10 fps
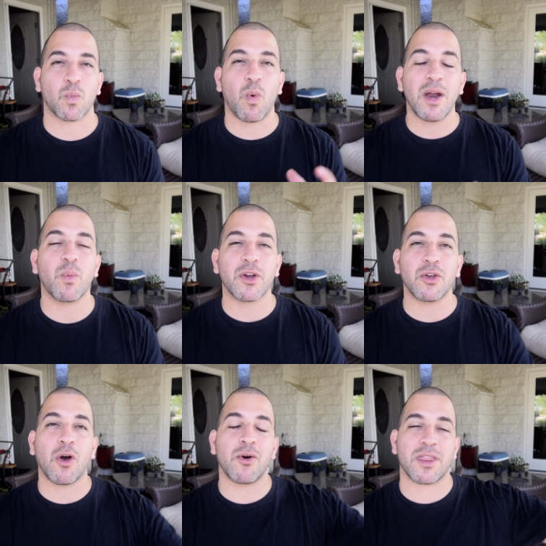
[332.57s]
One where
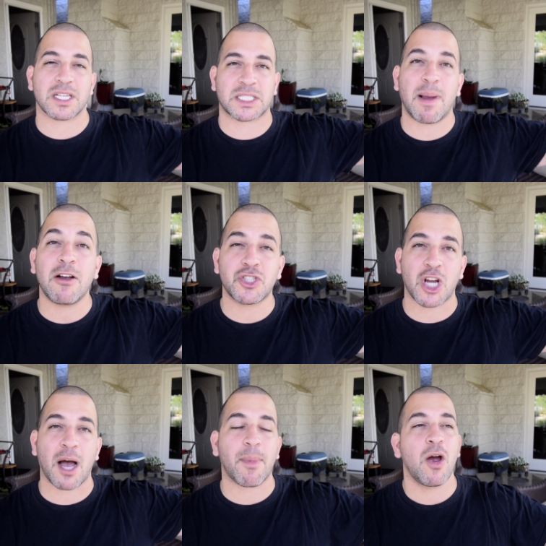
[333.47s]
you go to the Smile
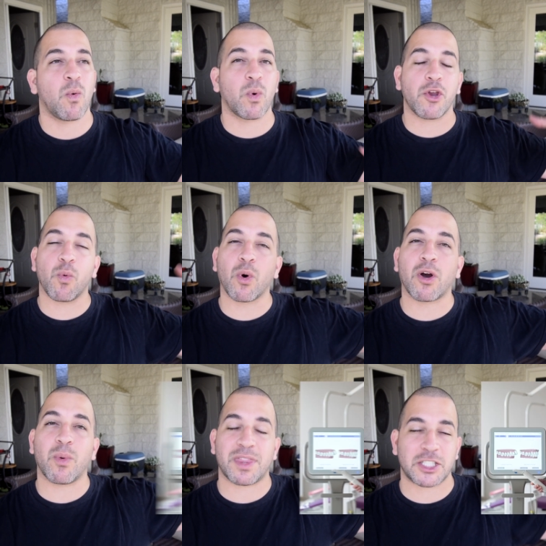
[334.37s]
Shop where you
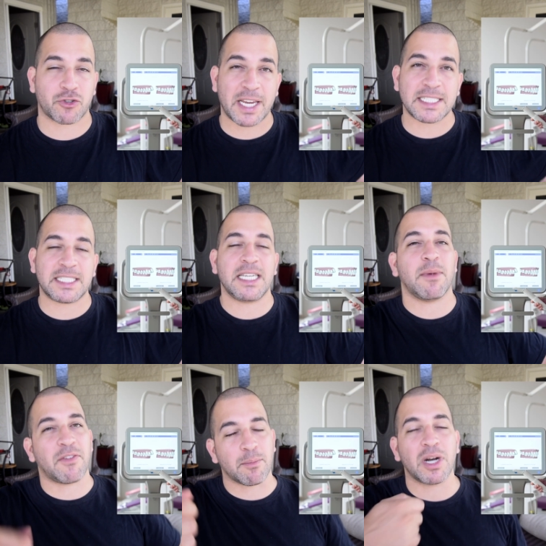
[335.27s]
work with a trained team
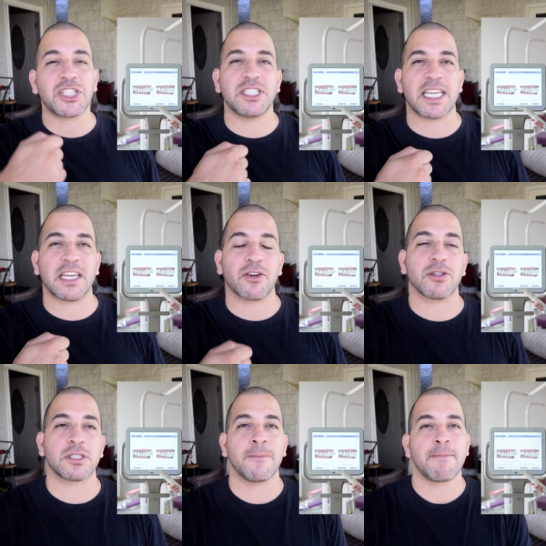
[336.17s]
of impression
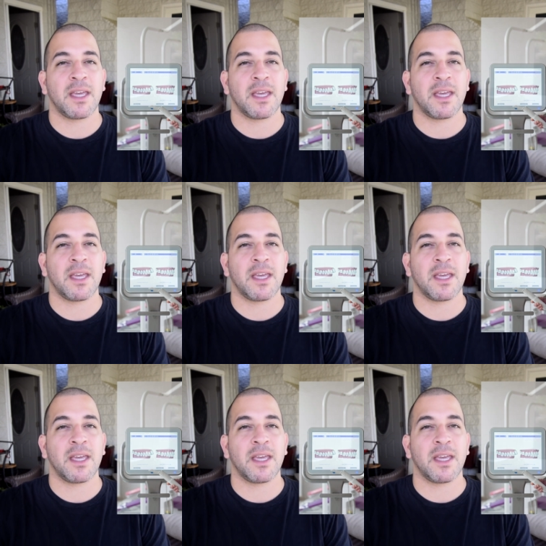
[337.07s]
takers,